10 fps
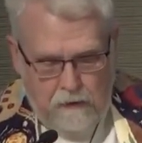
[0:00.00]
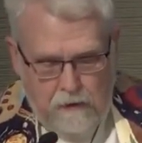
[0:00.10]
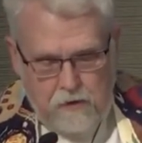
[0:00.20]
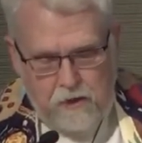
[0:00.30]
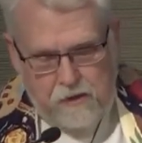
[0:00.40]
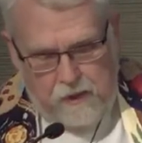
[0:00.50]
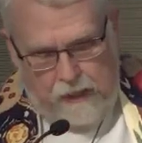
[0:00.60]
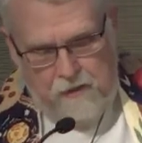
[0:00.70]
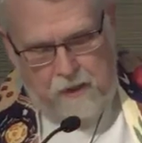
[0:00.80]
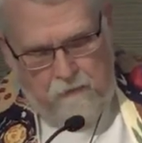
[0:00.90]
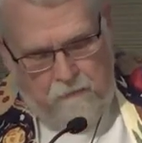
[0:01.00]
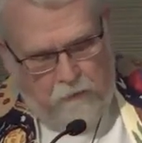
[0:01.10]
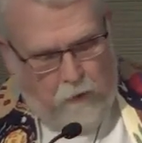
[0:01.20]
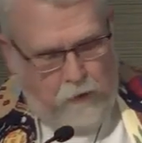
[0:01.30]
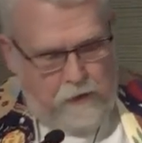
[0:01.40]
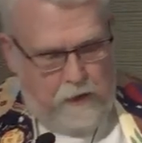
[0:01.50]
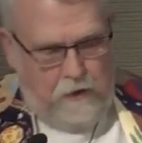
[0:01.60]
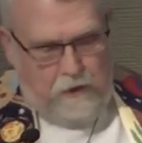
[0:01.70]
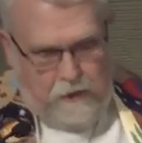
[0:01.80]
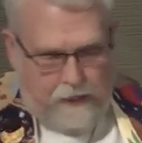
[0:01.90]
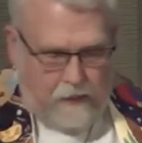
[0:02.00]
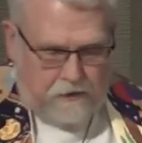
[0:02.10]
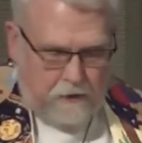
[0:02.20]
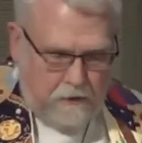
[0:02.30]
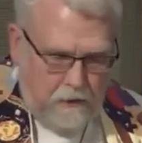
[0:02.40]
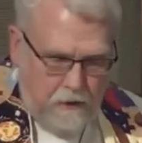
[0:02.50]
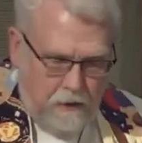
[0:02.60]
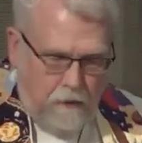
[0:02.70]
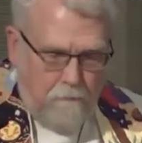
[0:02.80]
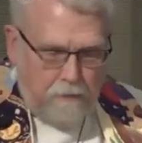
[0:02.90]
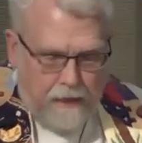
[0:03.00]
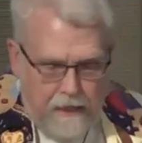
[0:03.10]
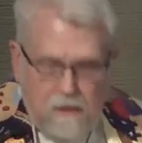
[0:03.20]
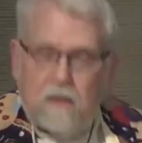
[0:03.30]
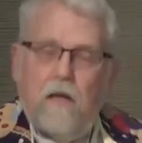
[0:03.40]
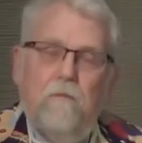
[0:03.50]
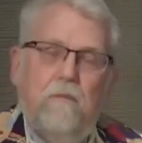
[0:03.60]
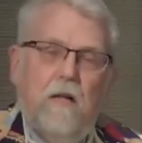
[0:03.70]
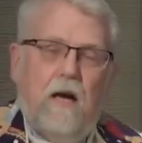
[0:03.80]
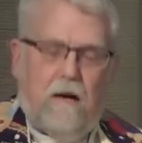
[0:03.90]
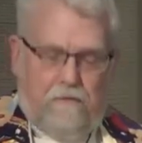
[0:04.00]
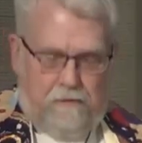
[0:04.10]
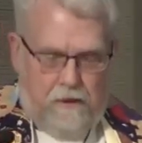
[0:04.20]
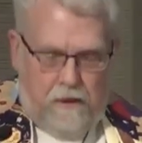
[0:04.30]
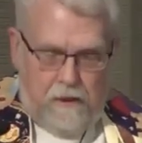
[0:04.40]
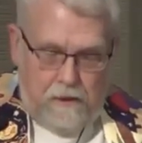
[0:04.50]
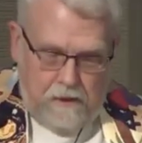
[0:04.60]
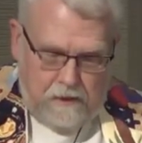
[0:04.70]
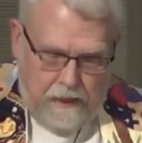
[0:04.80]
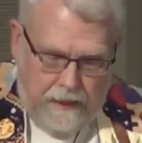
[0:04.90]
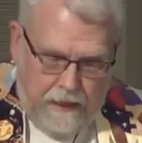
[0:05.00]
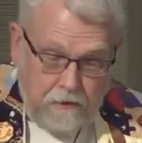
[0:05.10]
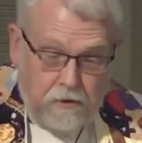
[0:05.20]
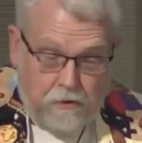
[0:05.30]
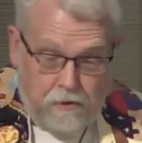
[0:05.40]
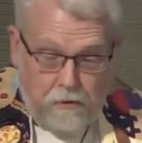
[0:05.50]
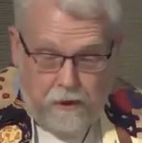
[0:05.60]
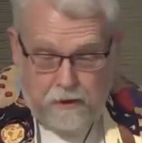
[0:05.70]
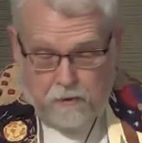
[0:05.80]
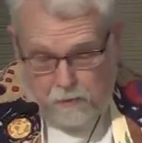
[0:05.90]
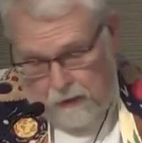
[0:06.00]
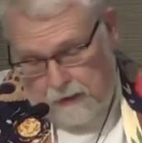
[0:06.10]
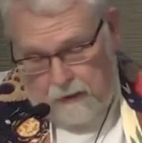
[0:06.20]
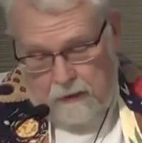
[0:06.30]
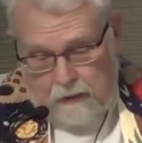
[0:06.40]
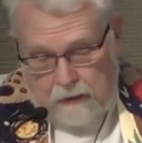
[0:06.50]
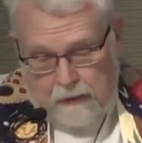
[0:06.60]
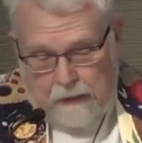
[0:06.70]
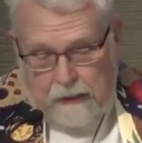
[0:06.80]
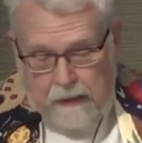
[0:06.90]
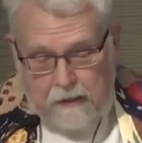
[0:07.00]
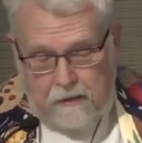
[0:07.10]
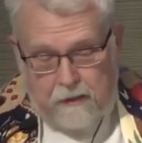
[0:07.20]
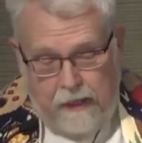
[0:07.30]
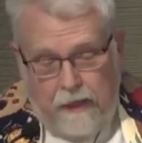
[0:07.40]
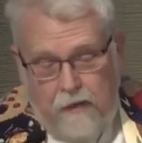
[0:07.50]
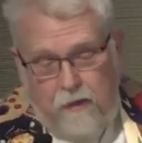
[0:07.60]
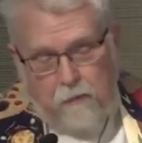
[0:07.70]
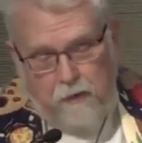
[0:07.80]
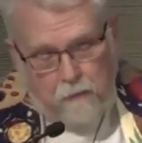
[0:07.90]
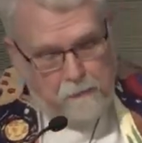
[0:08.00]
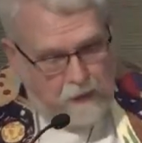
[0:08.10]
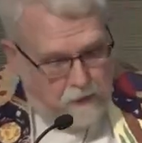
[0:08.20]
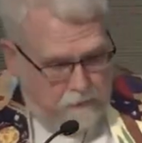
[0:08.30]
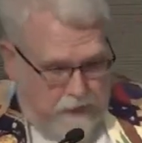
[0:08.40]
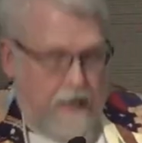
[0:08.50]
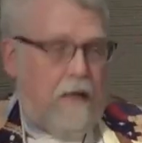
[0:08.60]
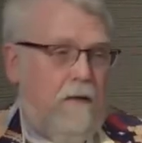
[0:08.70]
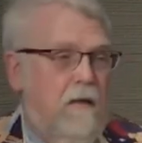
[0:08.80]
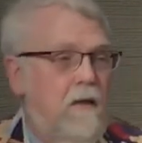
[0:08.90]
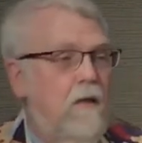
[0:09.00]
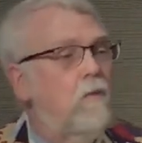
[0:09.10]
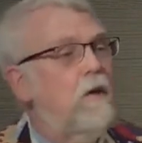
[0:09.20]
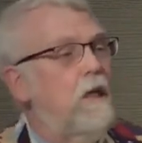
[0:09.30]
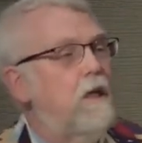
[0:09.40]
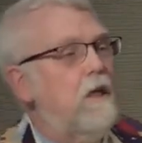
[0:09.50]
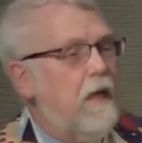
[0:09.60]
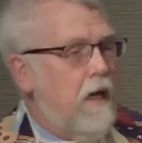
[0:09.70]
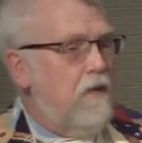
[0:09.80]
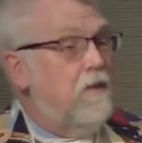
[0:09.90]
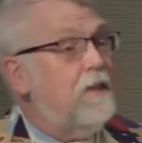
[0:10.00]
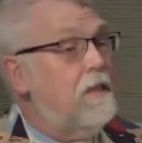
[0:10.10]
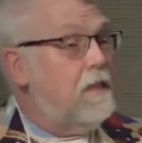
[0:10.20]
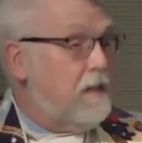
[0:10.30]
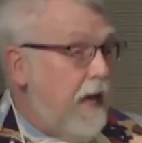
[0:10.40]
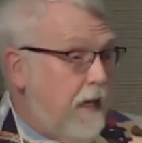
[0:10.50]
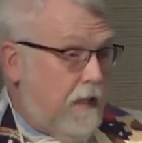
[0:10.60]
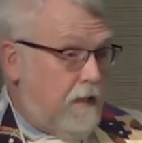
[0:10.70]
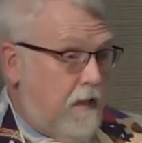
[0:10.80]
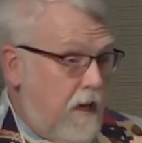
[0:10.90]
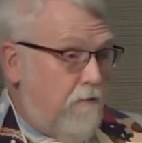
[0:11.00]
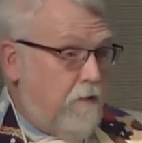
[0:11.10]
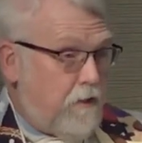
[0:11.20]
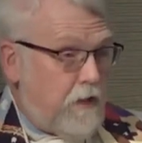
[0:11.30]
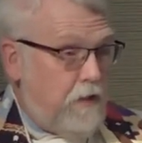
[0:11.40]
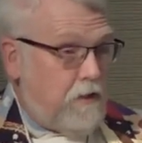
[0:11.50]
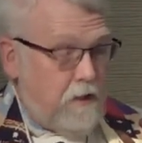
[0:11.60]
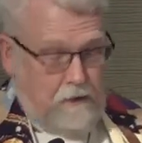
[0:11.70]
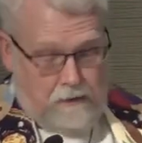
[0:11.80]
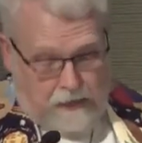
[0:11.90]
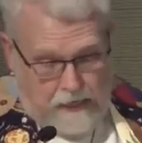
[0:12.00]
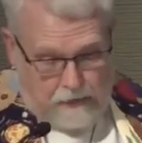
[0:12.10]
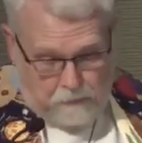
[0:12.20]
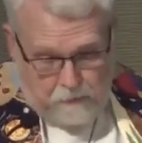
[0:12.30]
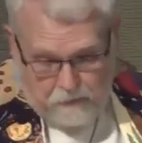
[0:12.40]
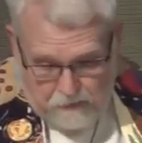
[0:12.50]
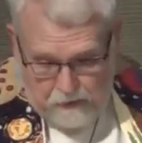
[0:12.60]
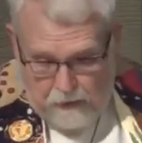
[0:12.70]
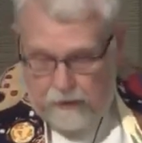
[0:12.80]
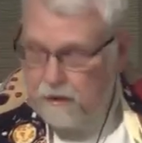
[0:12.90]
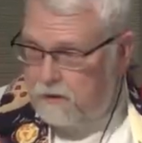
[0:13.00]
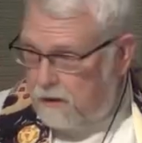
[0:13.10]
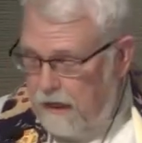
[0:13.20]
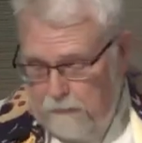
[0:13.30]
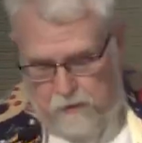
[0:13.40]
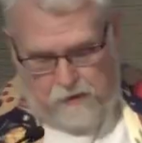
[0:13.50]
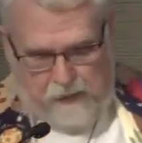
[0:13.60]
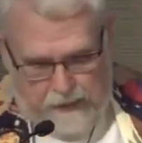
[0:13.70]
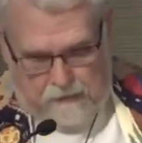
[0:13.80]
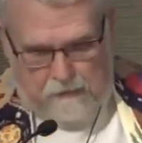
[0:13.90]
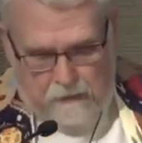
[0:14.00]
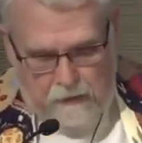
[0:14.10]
She sends him forth into the desert, blessed and beloved, to set out to do his work. It is there that we will meet him again when he encounters his second conversation in the Gospels, this time with Satan.